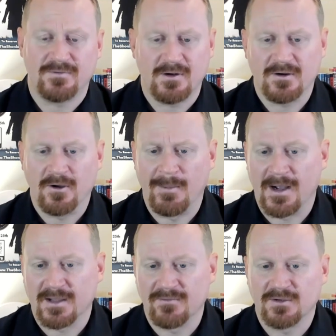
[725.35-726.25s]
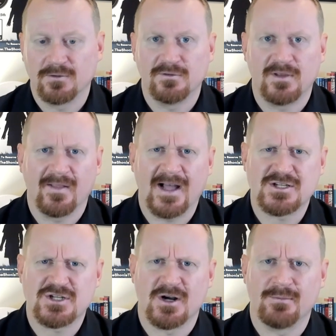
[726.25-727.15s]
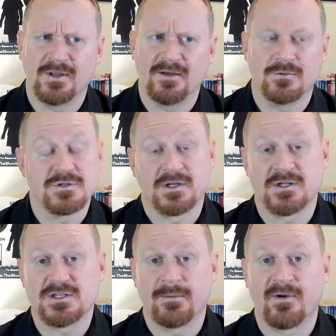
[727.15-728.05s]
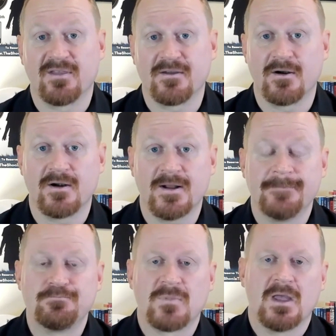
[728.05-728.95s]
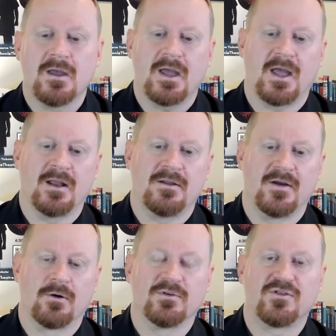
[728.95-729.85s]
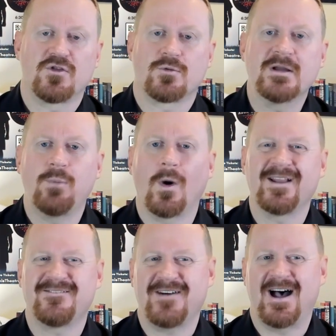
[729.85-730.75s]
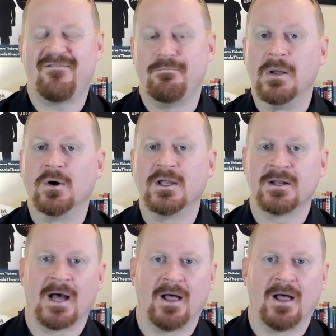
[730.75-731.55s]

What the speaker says: If you don't know about Giving Tuesday, last year I believe it was on December 3rd, and there was $3.5 billion